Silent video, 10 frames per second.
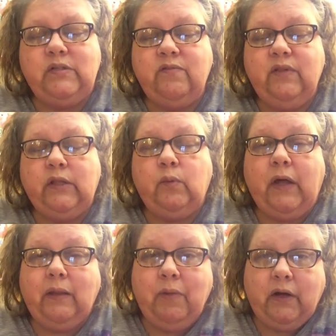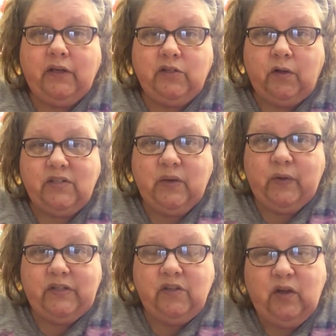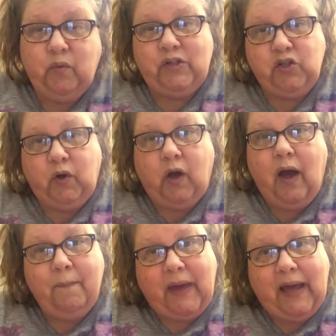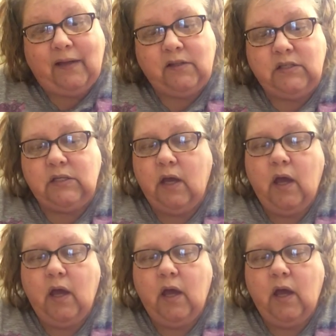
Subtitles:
of the little Polly Pocket dolls that went to the original compacts